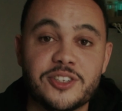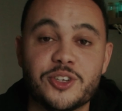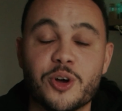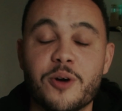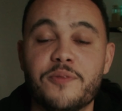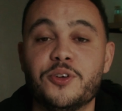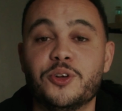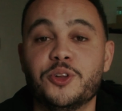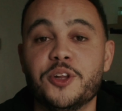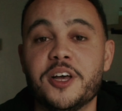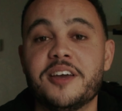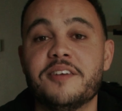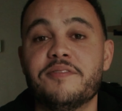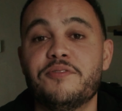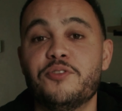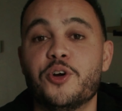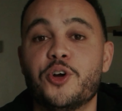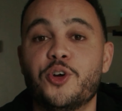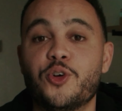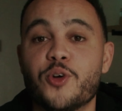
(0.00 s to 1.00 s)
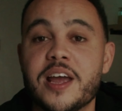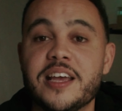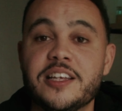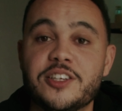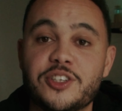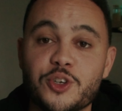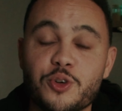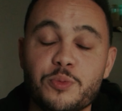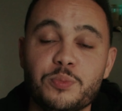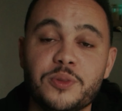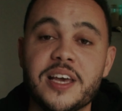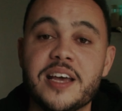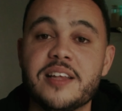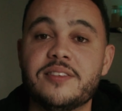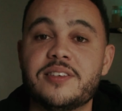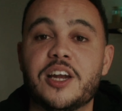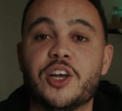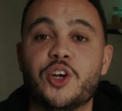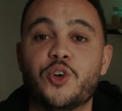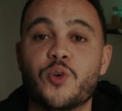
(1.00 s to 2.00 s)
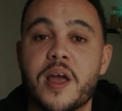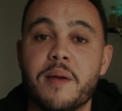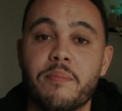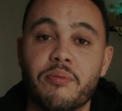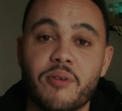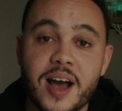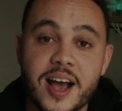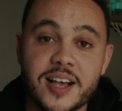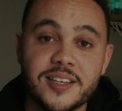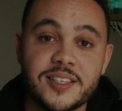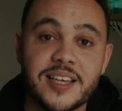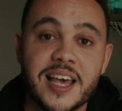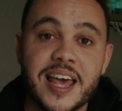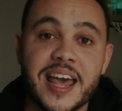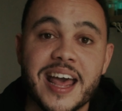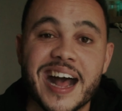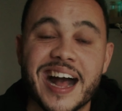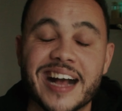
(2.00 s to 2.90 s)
So if you're looking for a great zoom lens at a great price,